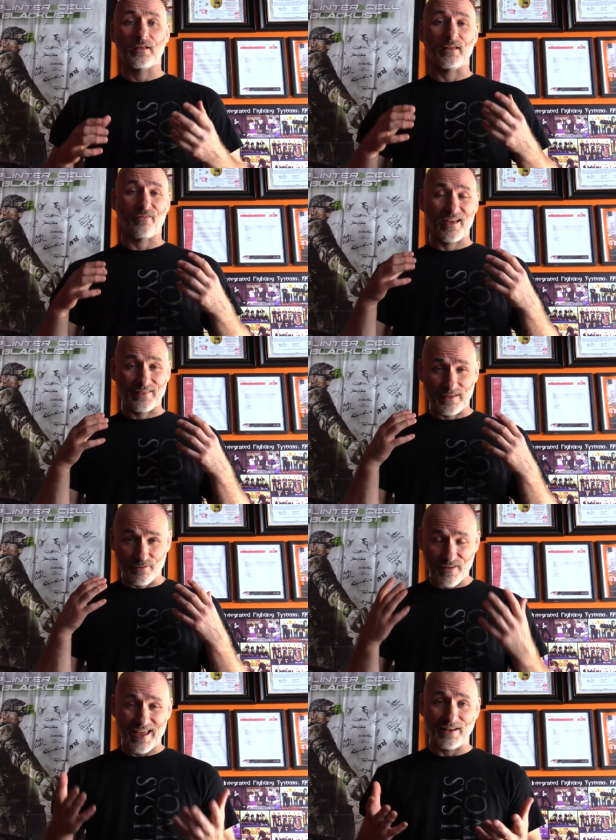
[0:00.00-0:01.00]
They've had the
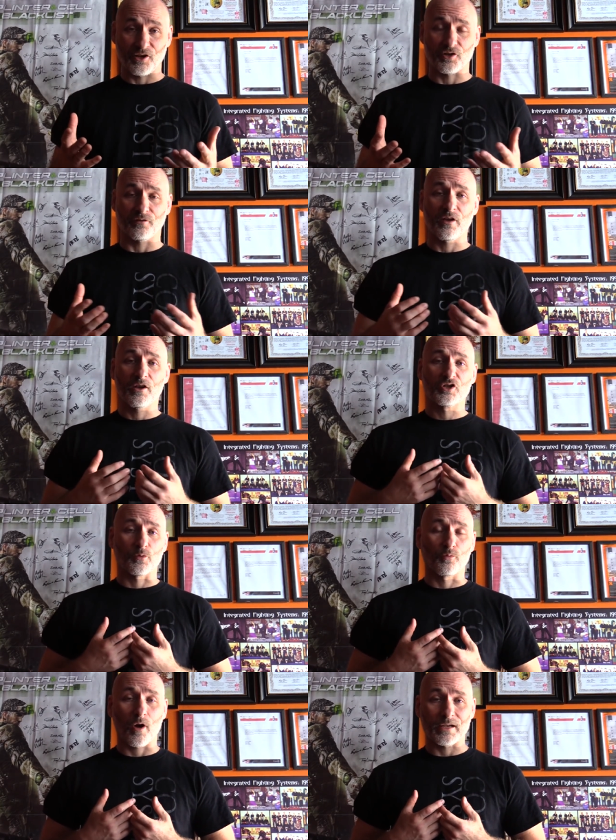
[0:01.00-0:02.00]
advantage of
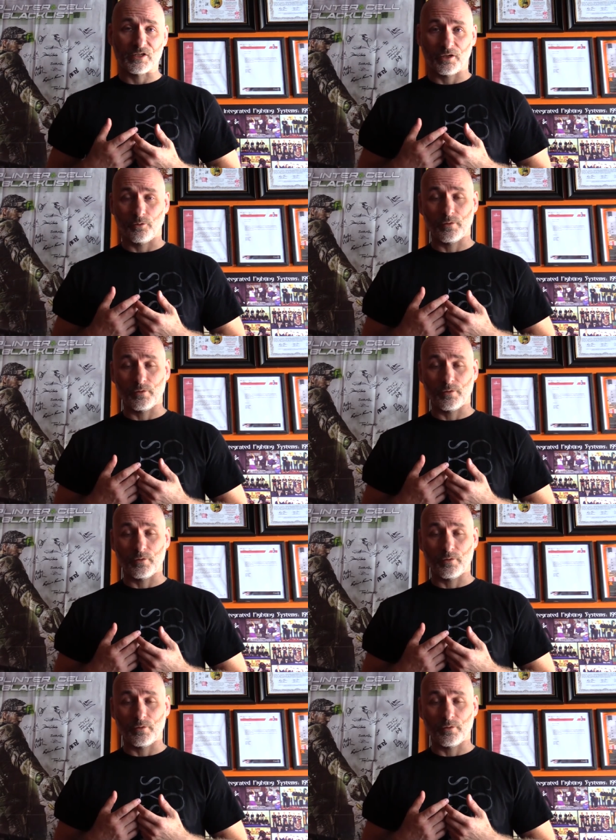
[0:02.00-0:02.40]
surprising you.